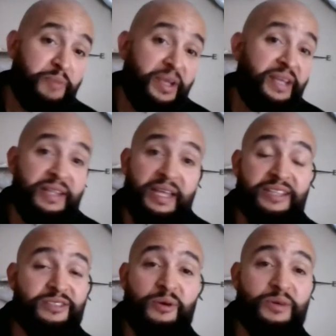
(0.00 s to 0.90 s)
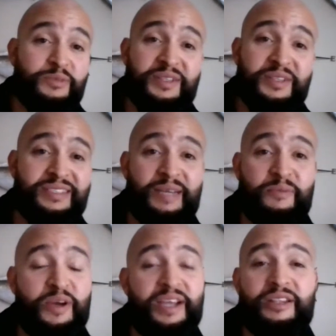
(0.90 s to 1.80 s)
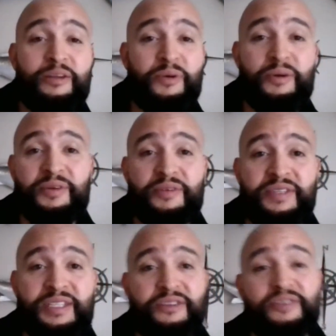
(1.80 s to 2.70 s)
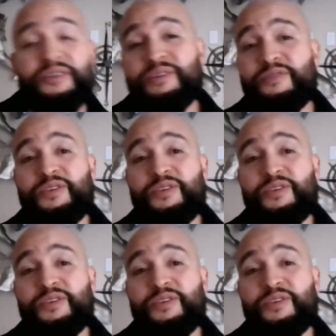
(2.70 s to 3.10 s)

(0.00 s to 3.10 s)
being that it's always been the same way, the Department of Interior, U.S.